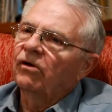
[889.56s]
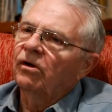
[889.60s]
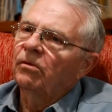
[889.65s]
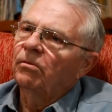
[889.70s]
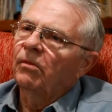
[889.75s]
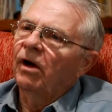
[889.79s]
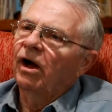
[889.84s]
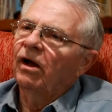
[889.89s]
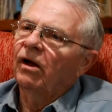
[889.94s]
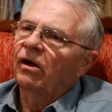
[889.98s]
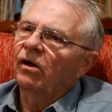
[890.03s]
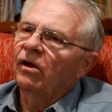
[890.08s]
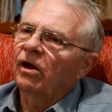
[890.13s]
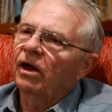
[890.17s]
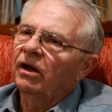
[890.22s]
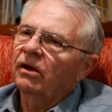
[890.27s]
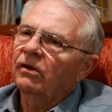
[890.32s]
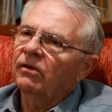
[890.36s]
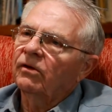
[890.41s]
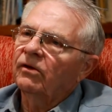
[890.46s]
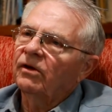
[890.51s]
mile
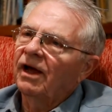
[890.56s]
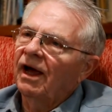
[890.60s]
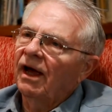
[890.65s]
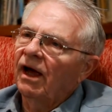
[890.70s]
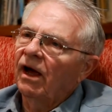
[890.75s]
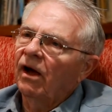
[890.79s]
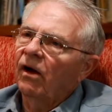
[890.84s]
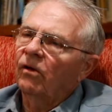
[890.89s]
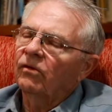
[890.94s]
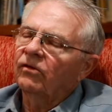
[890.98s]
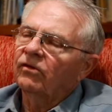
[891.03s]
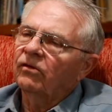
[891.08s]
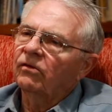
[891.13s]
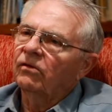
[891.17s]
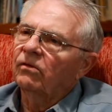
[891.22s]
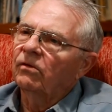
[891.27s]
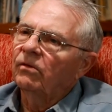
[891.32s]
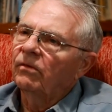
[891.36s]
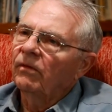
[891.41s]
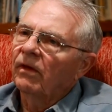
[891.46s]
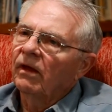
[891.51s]
length now
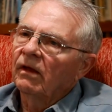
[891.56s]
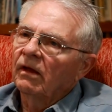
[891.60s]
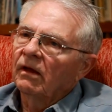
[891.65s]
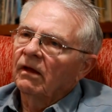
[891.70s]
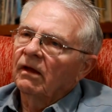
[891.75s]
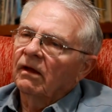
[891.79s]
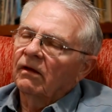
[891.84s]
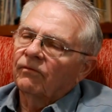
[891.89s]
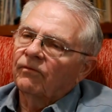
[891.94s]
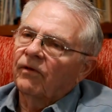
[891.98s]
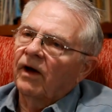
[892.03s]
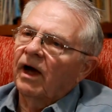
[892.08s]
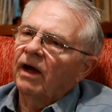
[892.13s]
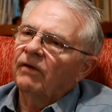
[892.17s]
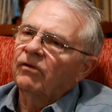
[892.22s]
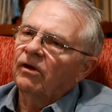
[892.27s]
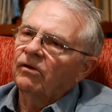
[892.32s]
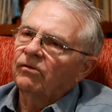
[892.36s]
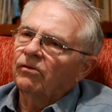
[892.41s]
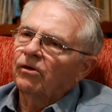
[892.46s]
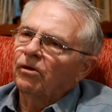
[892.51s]
to
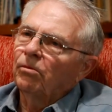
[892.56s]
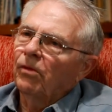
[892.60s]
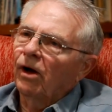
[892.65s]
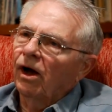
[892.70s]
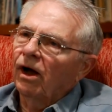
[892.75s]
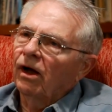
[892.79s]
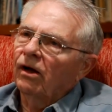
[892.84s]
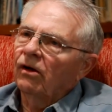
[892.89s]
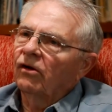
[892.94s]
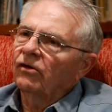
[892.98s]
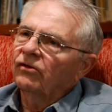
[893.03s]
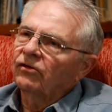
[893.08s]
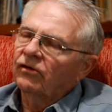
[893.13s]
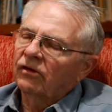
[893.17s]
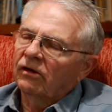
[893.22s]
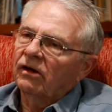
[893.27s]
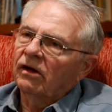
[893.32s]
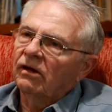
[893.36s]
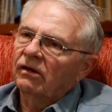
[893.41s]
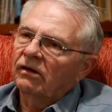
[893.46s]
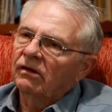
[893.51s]
500 miles,
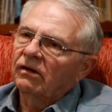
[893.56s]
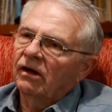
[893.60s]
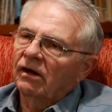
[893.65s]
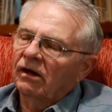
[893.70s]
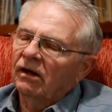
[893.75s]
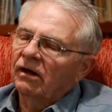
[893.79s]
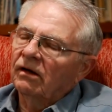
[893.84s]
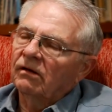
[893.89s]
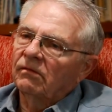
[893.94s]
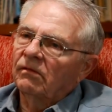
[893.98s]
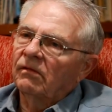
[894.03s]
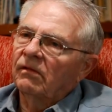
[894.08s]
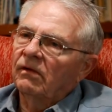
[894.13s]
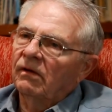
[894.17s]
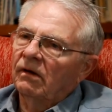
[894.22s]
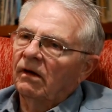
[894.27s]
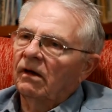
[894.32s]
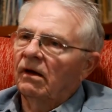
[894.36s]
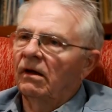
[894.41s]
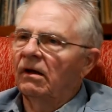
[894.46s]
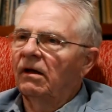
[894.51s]
and
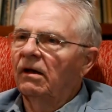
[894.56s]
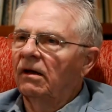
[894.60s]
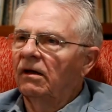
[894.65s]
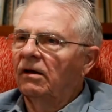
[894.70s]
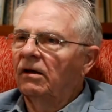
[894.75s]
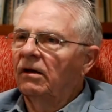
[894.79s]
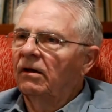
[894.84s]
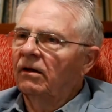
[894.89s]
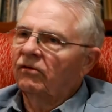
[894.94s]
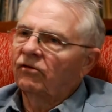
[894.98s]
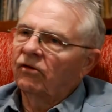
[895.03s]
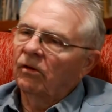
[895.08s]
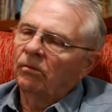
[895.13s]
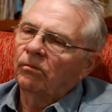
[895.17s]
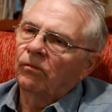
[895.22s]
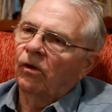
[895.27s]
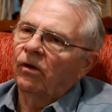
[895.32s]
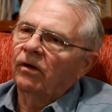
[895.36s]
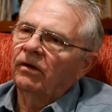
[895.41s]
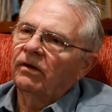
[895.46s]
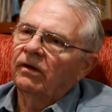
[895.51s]
Jim
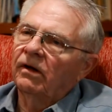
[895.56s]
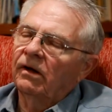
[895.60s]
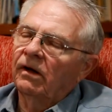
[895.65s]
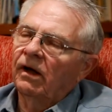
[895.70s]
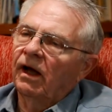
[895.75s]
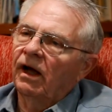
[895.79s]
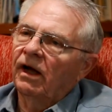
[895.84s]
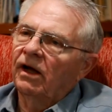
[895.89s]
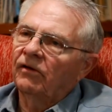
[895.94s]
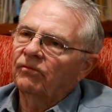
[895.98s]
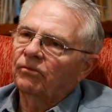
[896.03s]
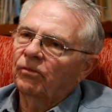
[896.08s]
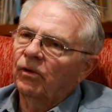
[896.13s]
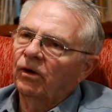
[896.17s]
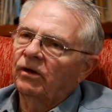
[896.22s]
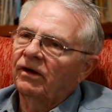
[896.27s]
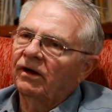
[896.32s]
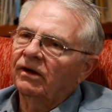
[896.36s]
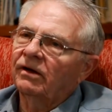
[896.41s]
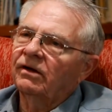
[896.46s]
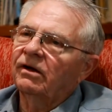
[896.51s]
Borden and I have
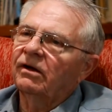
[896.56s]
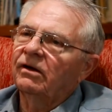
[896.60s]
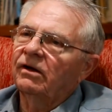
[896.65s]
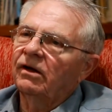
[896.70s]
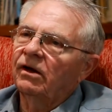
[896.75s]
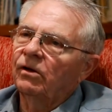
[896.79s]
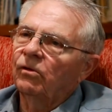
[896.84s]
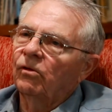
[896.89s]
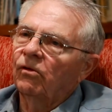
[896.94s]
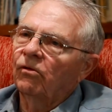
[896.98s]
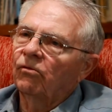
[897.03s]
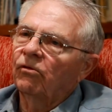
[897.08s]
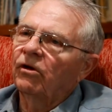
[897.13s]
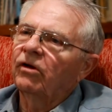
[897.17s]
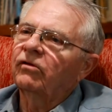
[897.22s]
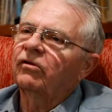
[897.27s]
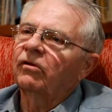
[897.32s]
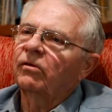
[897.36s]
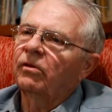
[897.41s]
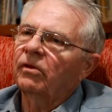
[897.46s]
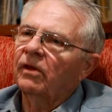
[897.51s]
predicted it will
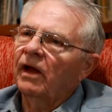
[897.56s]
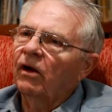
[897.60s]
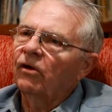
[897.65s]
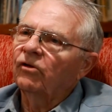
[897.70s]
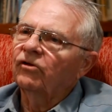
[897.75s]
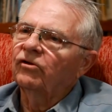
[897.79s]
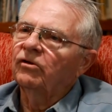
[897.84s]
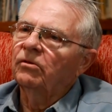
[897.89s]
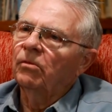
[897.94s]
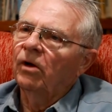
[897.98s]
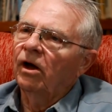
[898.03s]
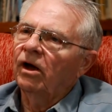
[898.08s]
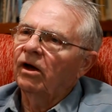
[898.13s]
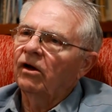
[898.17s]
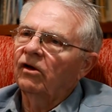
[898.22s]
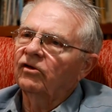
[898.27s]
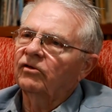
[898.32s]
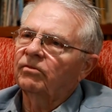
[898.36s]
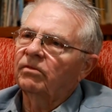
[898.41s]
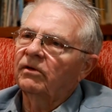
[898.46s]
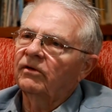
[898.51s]
reach 1,000
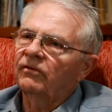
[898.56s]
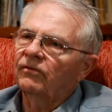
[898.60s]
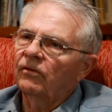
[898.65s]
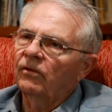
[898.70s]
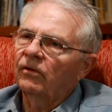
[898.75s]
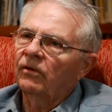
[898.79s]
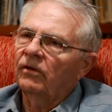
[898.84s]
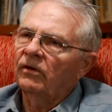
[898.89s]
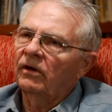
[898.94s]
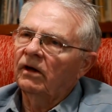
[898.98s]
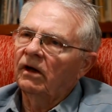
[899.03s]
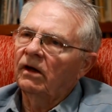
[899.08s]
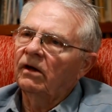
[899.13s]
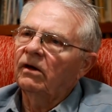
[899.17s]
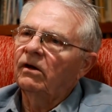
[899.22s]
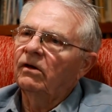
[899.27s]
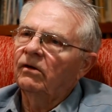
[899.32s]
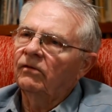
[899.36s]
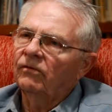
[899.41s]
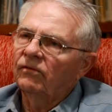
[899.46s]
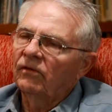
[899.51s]
miles before the
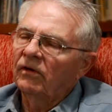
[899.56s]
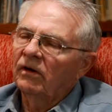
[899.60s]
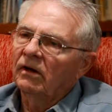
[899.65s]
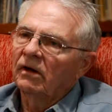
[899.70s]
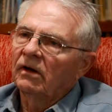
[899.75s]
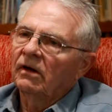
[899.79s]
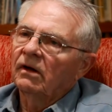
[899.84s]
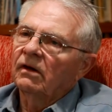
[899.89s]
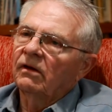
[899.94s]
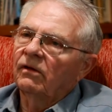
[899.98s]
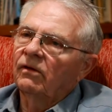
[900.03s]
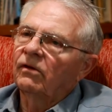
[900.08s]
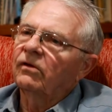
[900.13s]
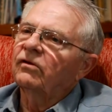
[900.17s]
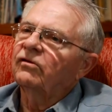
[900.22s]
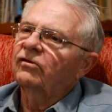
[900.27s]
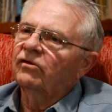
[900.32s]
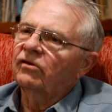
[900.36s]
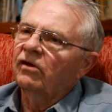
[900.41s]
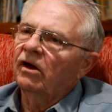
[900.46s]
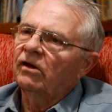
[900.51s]
end of
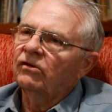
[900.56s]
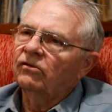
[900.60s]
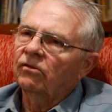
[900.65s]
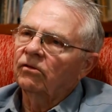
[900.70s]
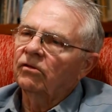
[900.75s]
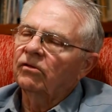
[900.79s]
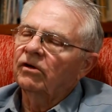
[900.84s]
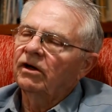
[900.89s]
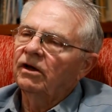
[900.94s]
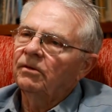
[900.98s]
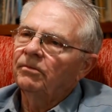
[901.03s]
this century.